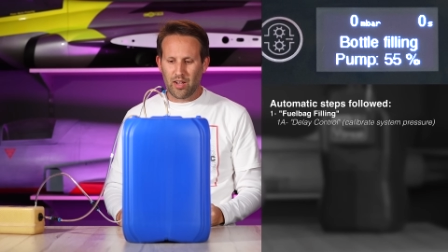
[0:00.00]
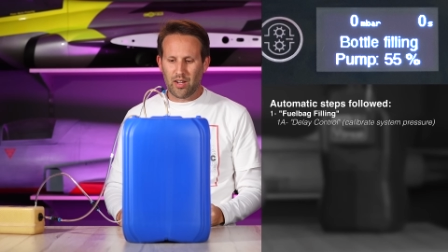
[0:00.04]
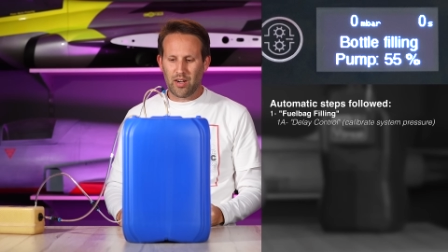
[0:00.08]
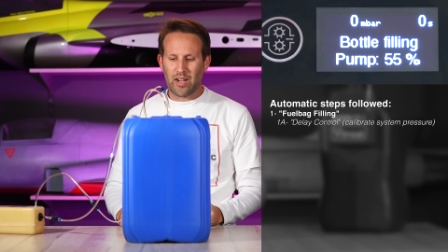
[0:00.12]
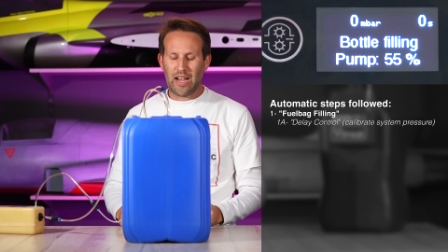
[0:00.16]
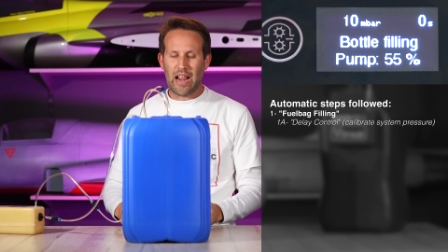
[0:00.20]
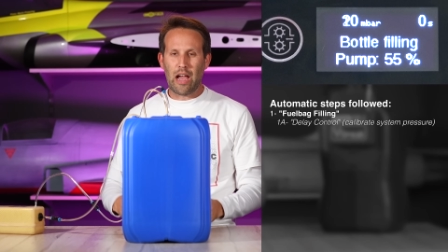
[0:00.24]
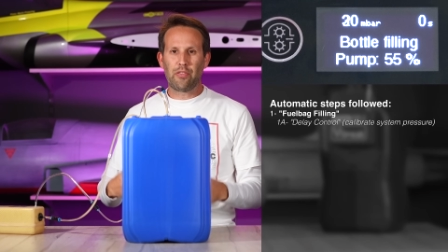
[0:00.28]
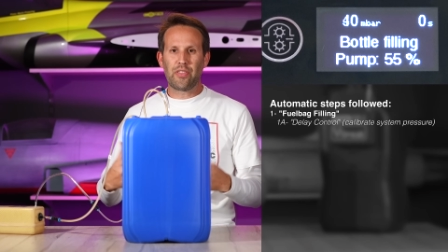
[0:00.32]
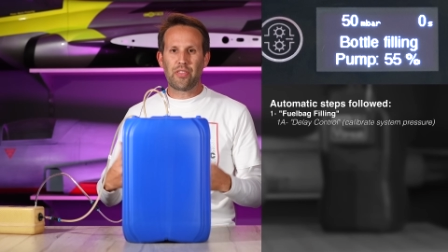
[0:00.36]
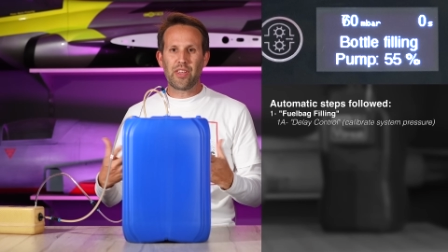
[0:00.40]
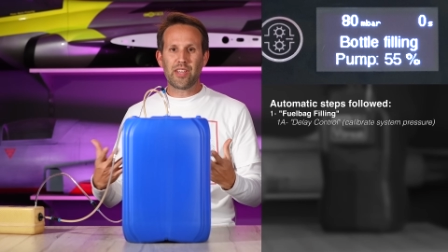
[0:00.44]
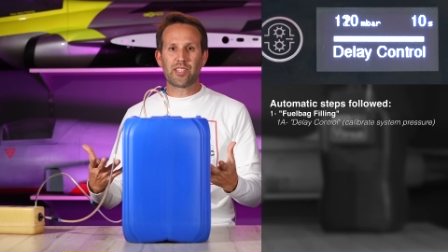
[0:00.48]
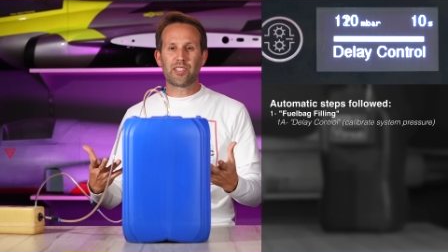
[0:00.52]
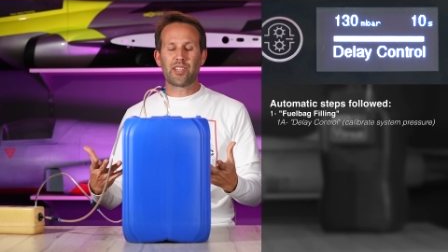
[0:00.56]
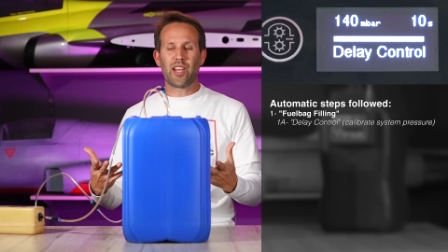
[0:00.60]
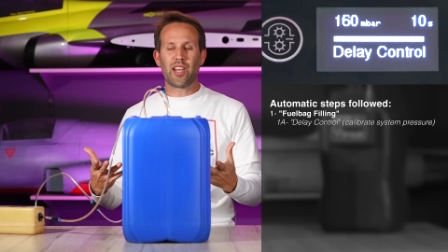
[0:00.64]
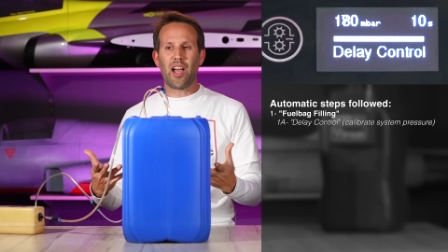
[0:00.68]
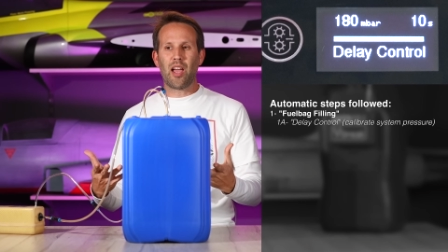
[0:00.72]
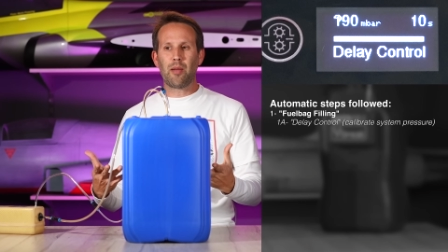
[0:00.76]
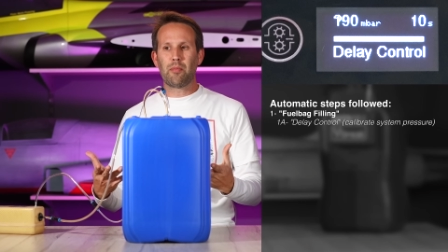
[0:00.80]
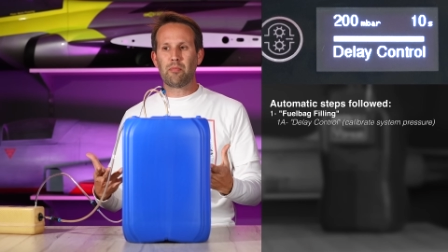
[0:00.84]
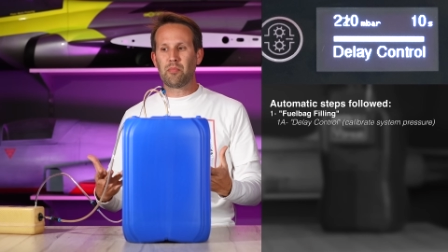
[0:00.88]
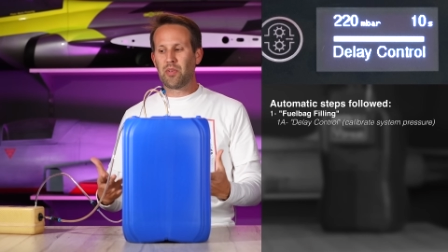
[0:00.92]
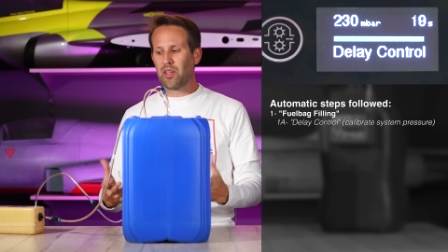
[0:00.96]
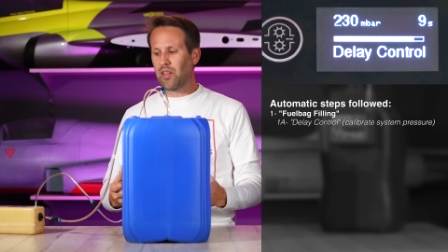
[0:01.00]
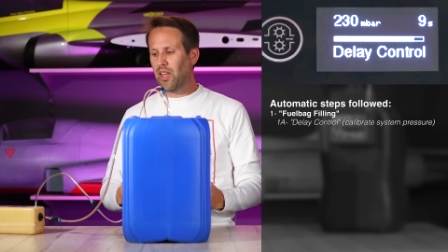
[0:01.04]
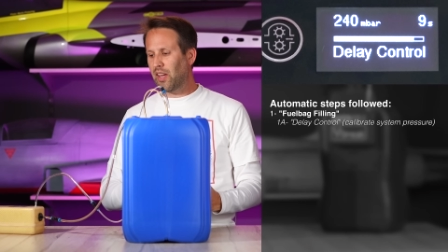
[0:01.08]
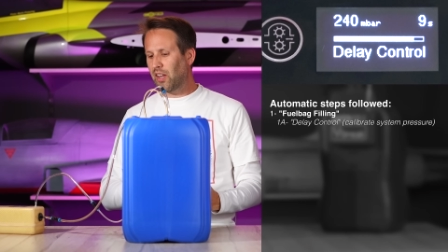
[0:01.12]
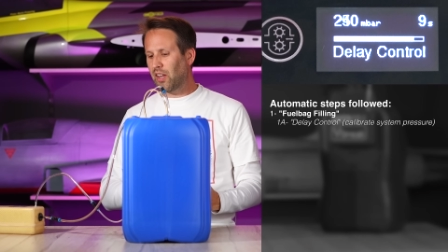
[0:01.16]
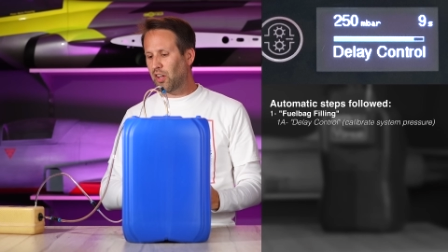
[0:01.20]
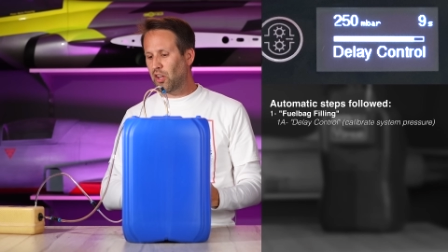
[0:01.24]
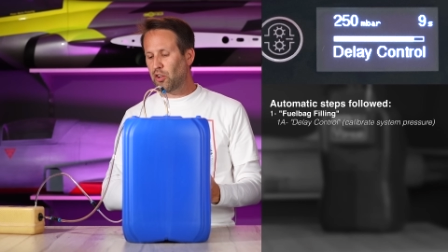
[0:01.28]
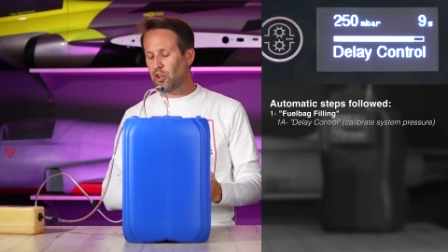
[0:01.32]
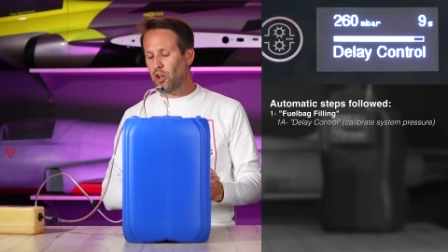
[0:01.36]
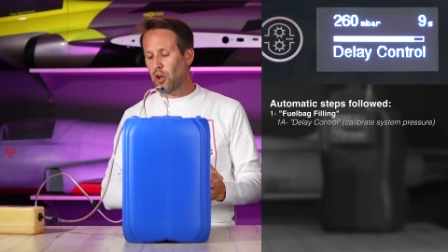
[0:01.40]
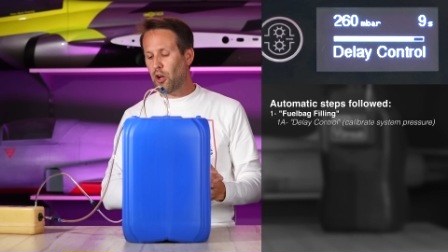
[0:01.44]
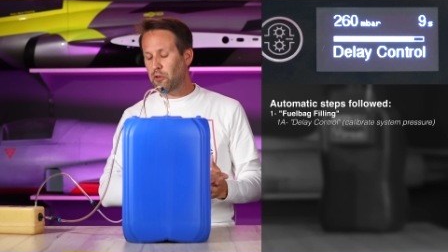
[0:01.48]
Now this time it
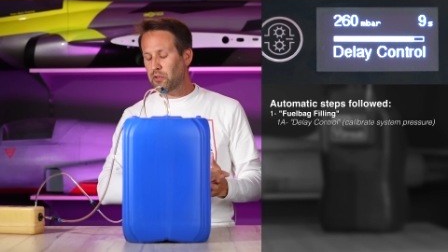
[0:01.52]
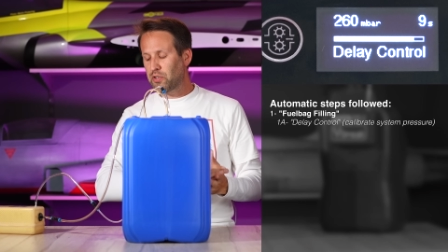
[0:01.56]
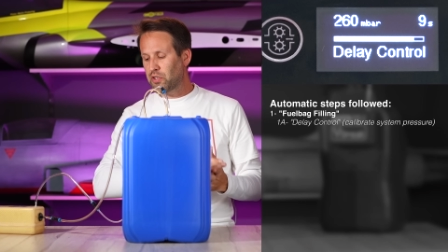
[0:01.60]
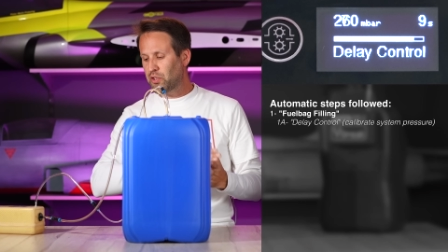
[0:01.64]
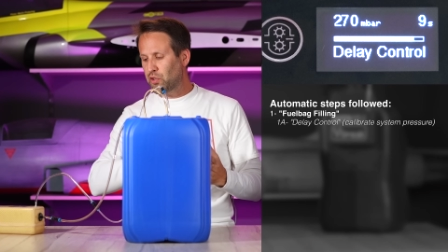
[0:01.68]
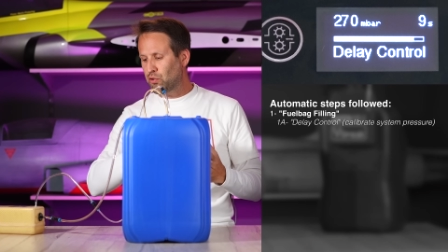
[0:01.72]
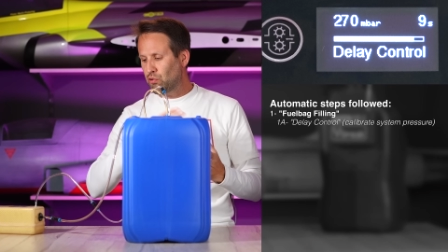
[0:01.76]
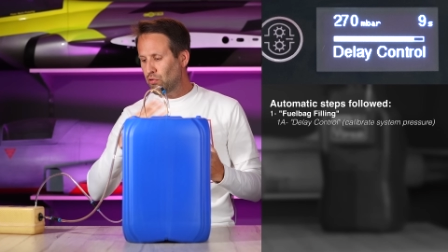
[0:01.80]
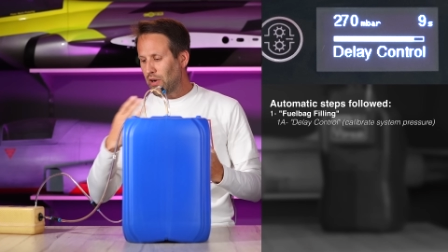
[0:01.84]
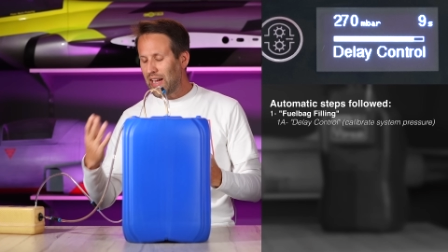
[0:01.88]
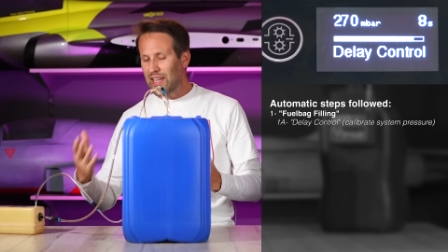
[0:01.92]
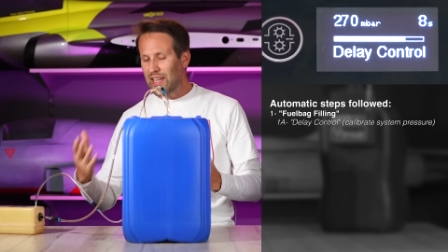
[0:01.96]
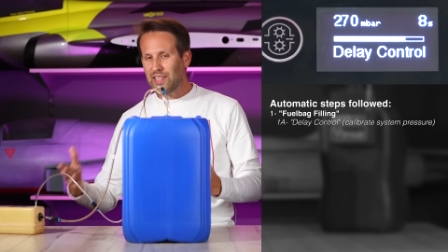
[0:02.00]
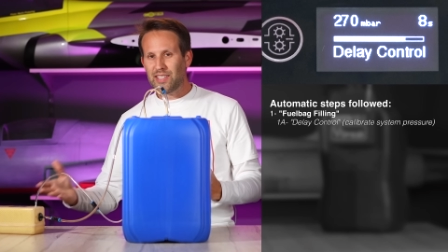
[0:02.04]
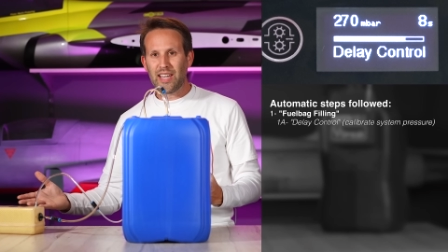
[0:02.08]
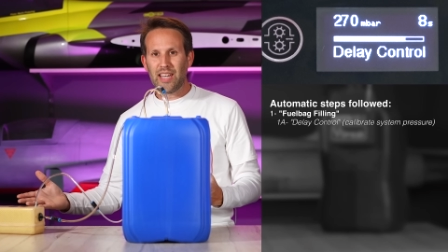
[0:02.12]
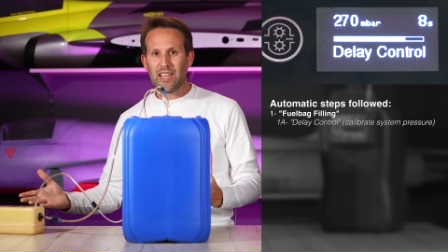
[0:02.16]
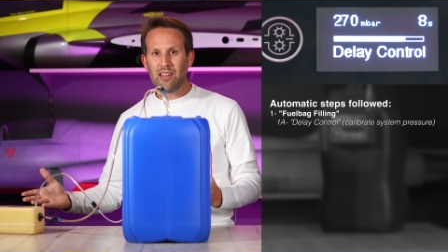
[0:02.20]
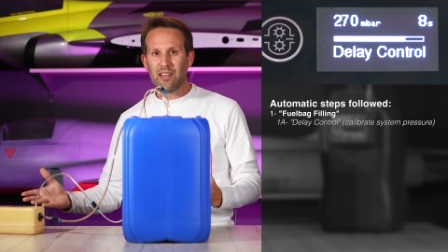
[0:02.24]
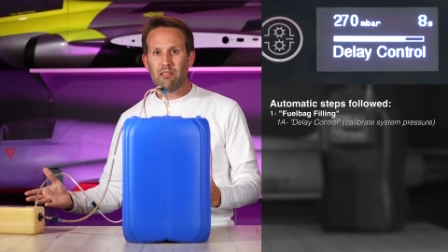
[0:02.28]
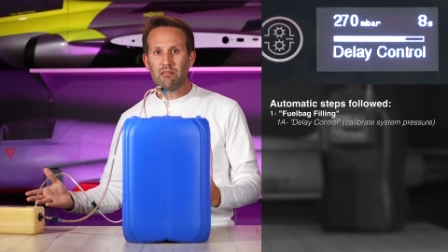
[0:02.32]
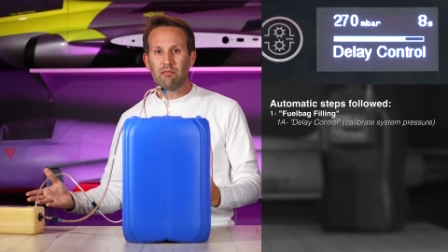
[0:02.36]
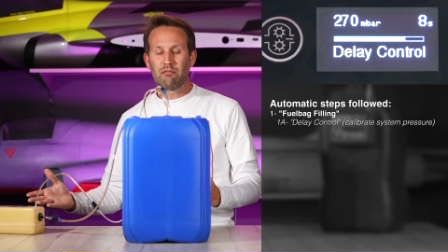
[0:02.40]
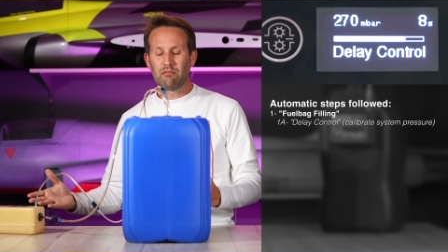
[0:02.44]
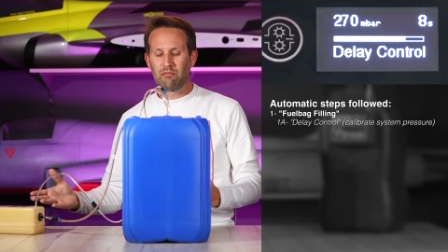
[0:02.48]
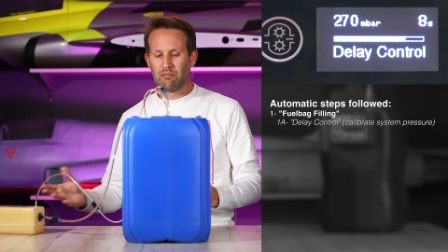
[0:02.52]
can go straight in.